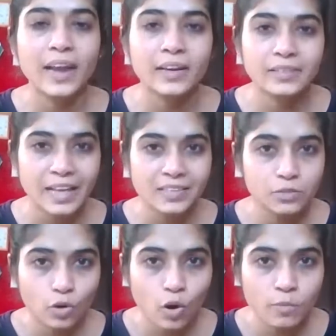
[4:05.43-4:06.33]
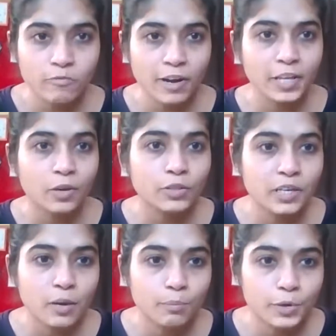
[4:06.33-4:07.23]
like desk job, working on
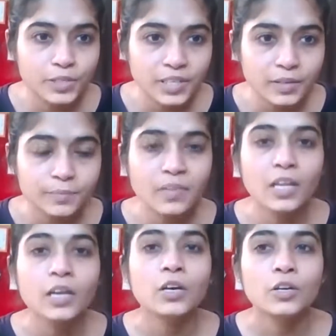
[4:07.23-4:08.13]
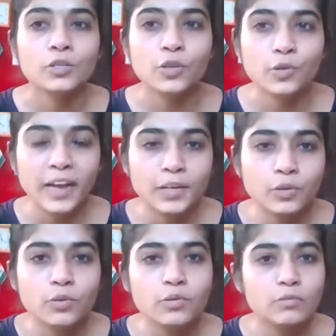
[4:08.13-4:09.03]
the computer. So you can
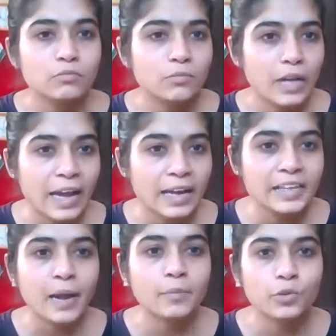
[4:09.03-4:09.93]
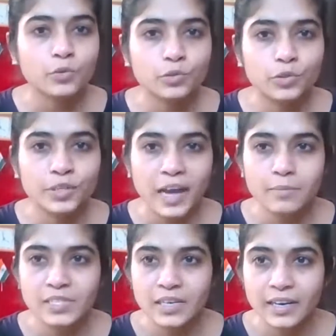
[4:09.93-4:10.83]
do anytime 2 to 3
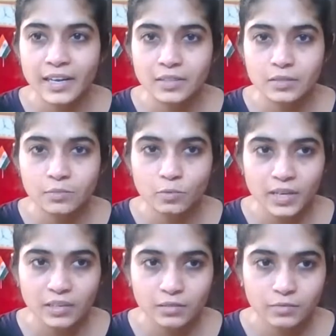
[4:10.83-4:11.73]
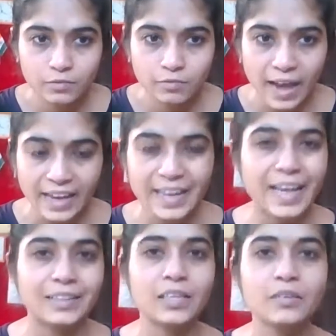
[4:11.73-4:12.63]
times in a day this movement. Very
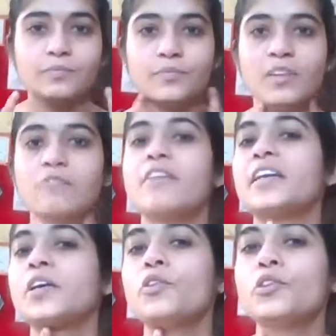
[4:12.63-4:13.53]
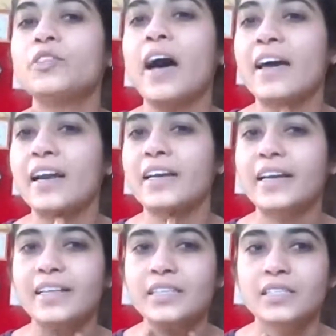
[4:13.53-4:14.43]
healthy. Working on your thyroid
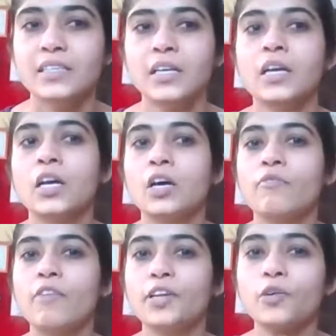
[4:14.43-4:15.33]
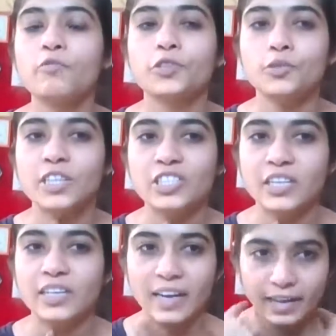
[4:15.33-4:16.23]
glands, working on Vishuddhi
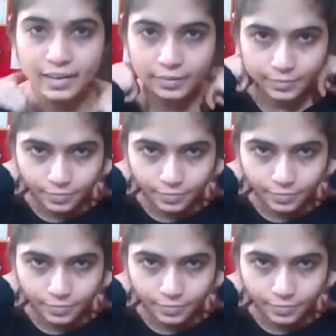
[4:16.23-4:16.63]
chakra here,